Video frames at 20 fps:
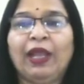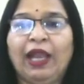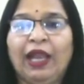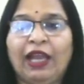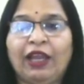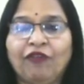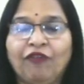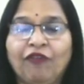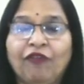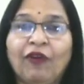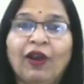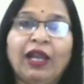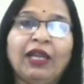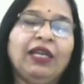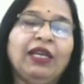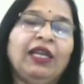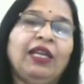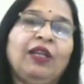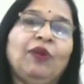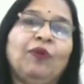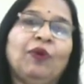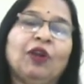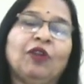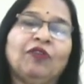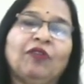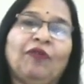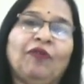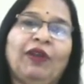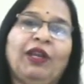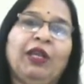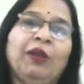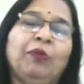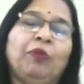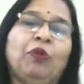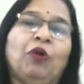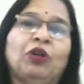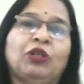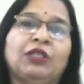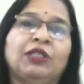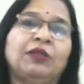And finally, one of the very
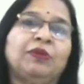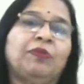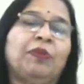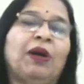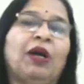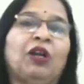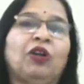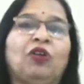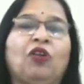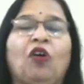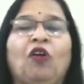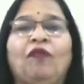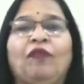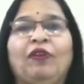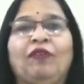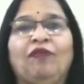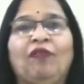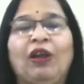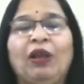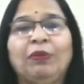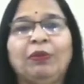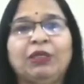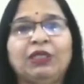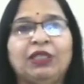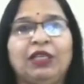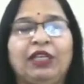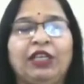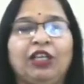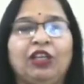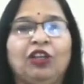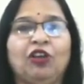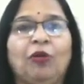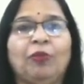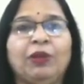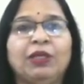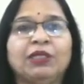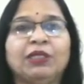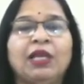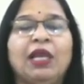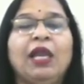important part of environmental
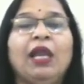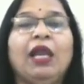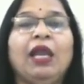economics